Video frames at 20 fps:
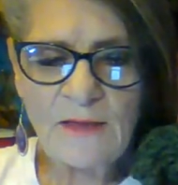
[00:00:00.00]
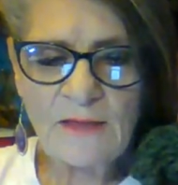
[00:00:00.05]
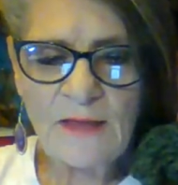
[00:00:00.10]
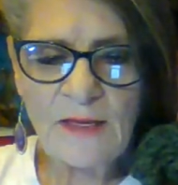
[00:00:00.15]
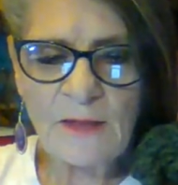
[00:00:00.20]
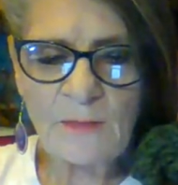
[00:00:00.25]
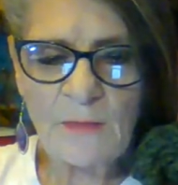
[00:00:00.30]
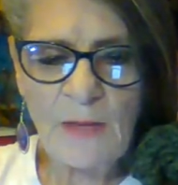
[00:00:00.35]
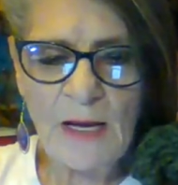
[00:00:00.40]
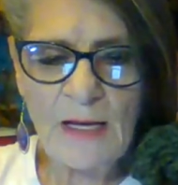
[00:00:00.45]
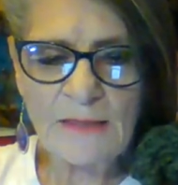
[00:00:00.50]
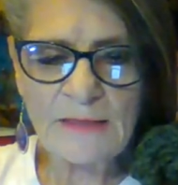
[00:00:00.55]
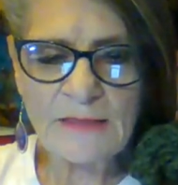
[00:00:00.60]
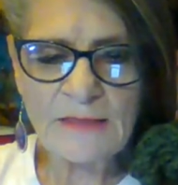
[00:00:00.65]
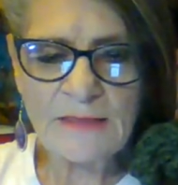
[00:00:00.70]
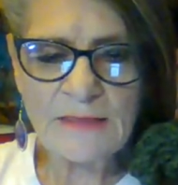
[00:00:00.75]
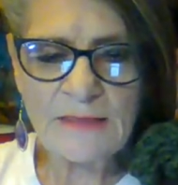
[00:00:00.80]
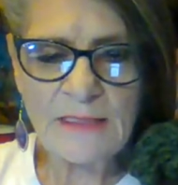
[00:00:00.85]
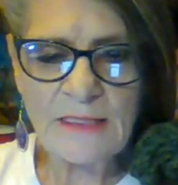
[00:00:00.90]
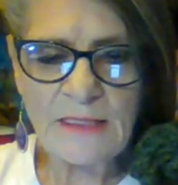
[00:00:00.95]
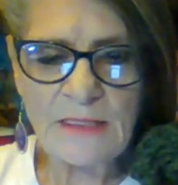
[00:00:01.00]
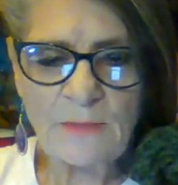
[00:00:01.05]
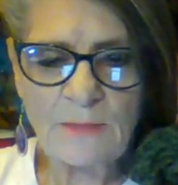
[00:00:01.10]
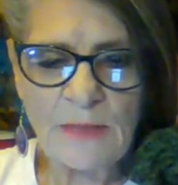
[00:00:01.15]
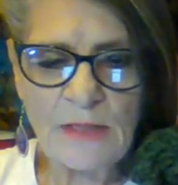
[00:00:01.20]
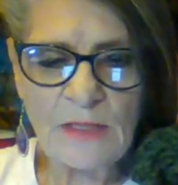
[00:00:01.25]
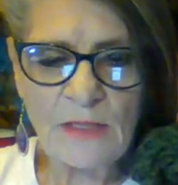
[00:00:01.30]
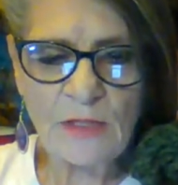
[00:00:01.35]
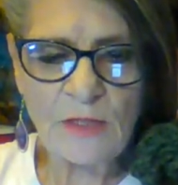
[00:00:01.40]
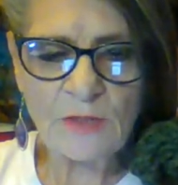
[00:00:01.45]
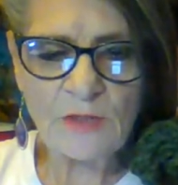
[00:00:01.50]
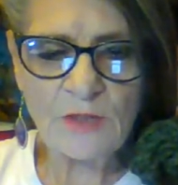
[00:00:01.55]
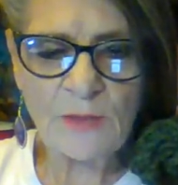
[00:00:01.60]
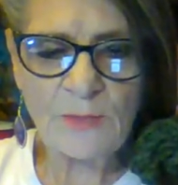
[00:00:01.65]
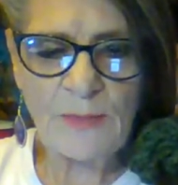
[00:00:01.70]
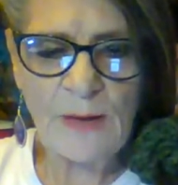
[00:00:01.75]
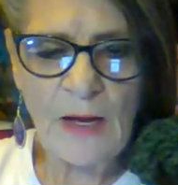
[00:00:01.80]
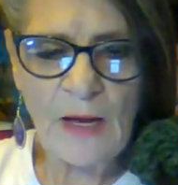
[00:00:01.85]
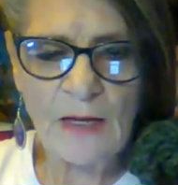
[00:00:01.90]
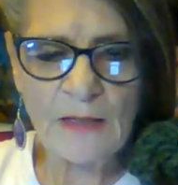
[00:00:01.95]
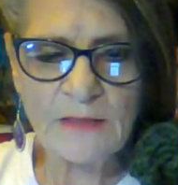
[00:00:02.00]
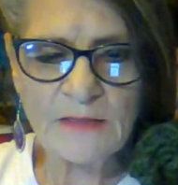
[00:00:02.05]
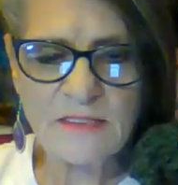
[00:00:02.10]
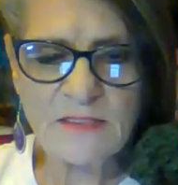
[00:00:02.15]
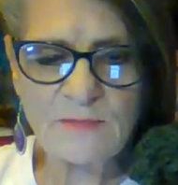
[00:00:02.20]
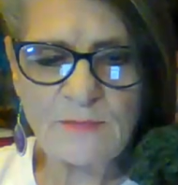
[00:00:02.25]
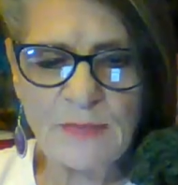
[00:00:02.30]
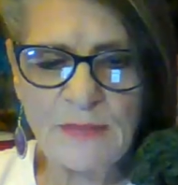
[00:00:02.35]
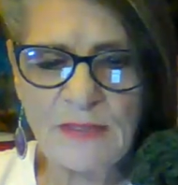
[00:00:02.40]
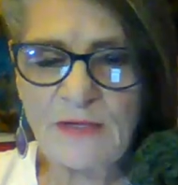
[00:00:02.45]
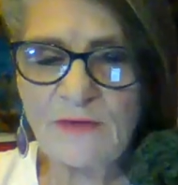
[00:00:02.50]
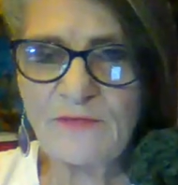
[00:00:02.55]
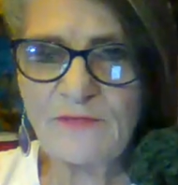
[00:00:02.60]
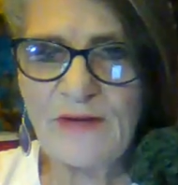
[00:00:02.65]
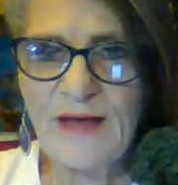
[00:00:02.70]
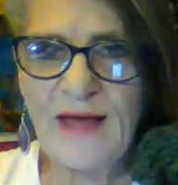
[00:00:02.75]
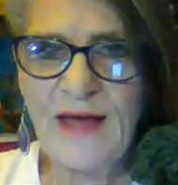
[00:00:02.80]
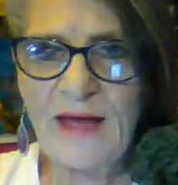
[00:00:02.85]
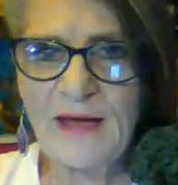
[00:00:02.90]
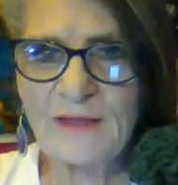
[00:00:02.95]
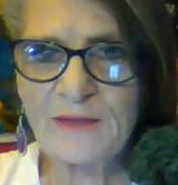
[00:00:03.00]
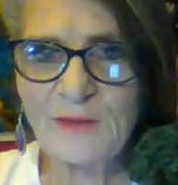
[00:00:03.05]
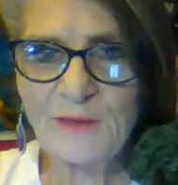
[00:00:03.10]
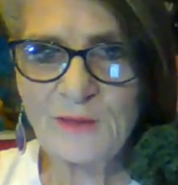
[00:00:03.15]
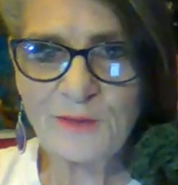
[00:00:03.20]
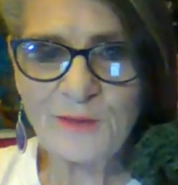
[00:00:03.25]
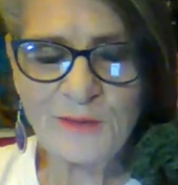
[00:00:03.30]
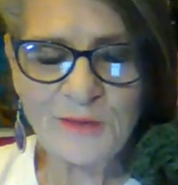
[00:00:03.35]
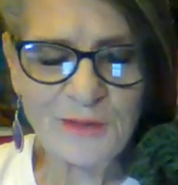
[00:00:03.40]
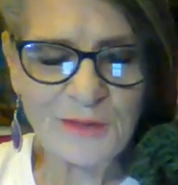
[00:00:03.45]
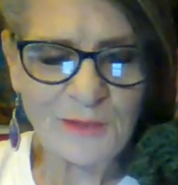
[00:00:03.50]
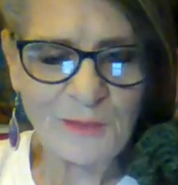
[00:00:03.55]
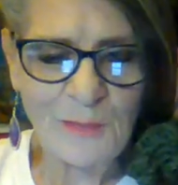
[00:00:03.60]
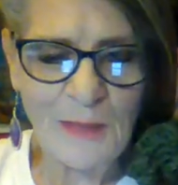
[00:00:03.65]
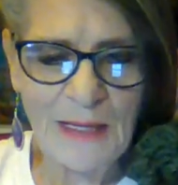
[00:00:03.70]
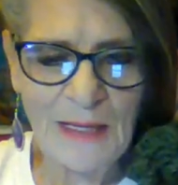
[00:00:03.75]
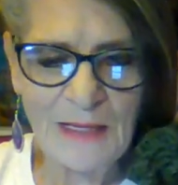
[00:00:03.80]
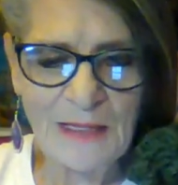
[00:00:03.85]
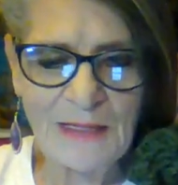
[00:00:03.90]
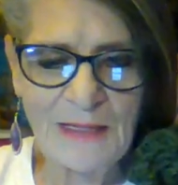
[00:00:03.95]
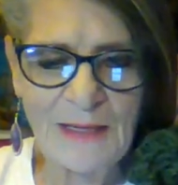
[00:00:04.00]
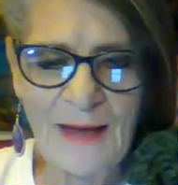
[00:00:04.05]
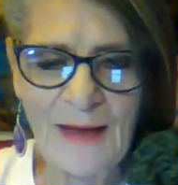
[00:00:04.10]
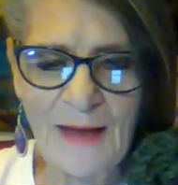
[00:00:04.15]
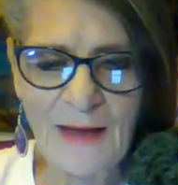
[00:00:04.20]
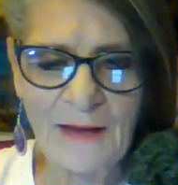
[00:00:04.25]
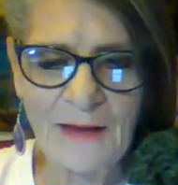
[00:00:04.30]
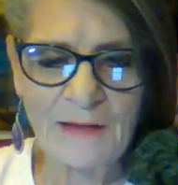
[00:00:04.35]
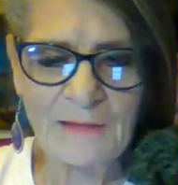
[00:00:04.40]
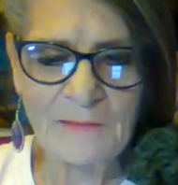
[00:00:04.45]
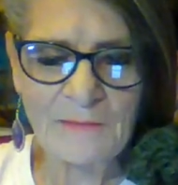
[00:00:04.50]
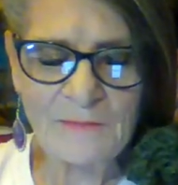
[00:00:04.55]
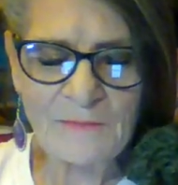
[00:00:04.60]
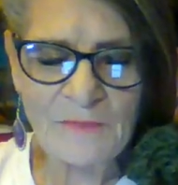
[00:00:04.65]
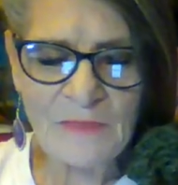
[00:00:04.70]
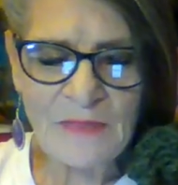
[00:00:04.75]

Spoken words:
they might indeed be looked upon as benefactors to mankind.